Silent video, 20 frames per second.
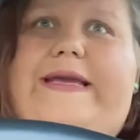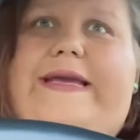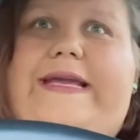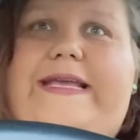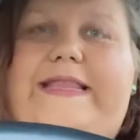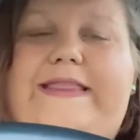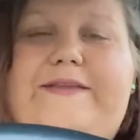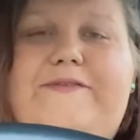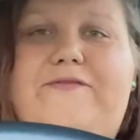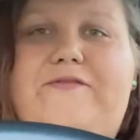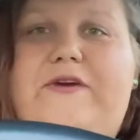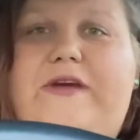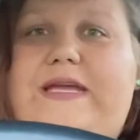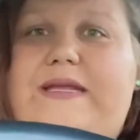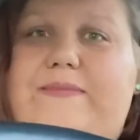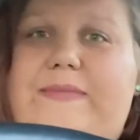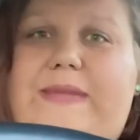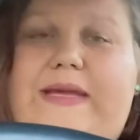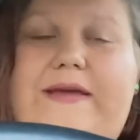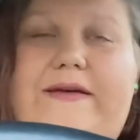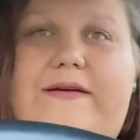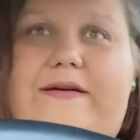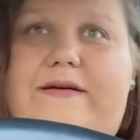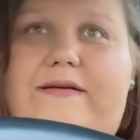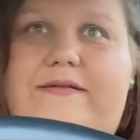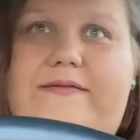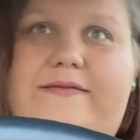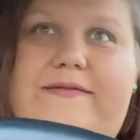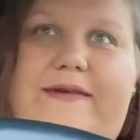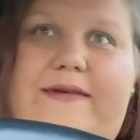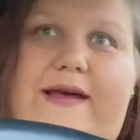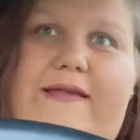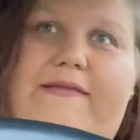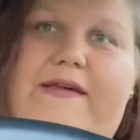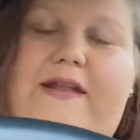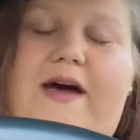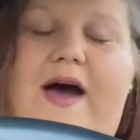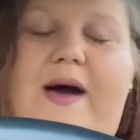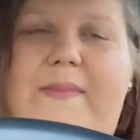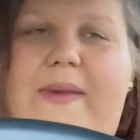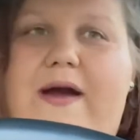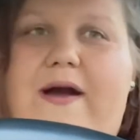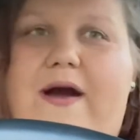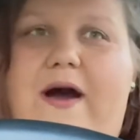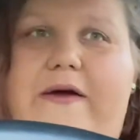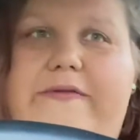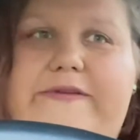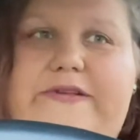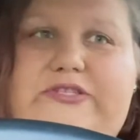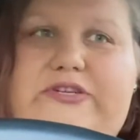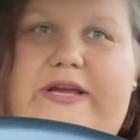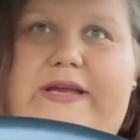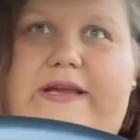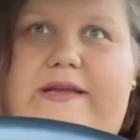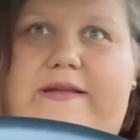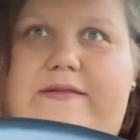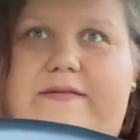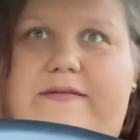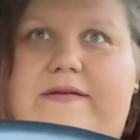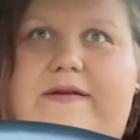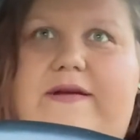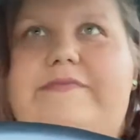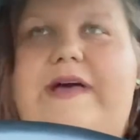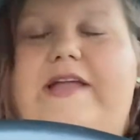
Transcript: eat the freaking meal, and then hop back on the train.